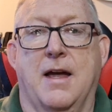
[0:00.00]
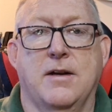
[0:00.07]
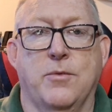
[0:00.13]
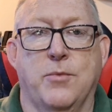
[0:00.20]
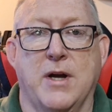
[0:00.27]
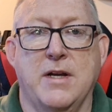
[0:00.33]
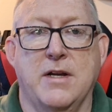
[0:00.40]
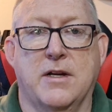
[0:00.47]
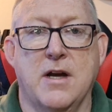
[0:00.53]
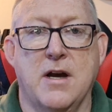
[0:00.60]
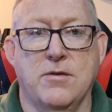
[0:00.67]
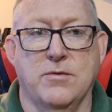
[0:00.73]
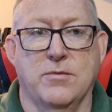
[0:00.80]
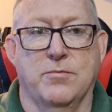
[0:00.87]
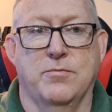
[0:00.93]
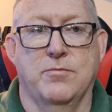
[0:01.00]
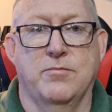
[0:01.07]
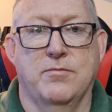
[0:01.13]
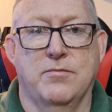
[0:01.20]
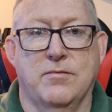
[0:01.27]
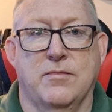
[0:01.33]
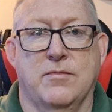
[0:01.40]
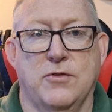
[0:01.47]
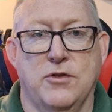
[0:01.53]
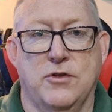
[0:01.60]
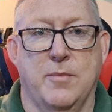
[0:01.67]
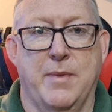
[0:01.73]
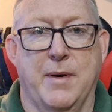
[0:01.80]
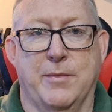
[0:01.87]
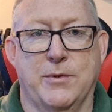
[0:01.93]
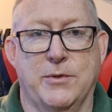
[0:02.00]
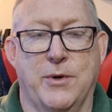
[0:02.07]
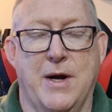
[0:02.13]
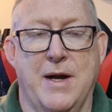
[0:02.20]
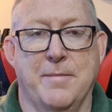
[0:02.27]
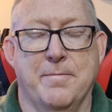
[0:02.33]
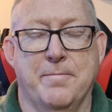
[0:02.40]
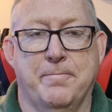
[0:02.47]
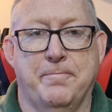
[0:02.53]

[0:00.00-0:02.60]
and away you go. You should be able to aim.